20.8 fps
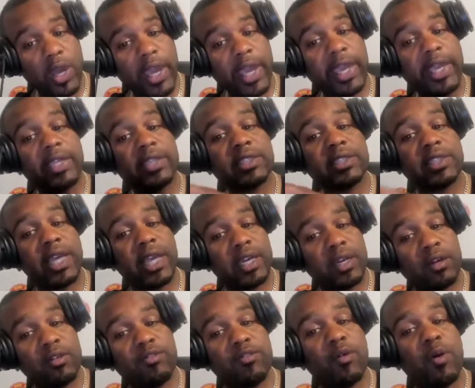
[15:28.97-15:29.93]
is stand
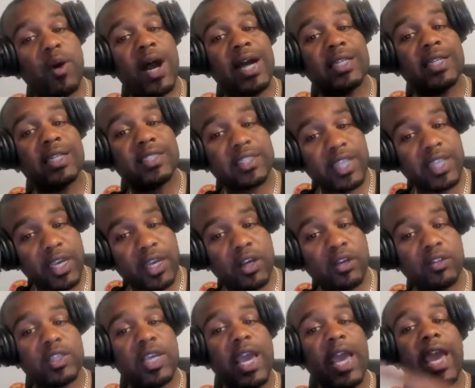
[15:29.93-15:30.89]
up for ourselves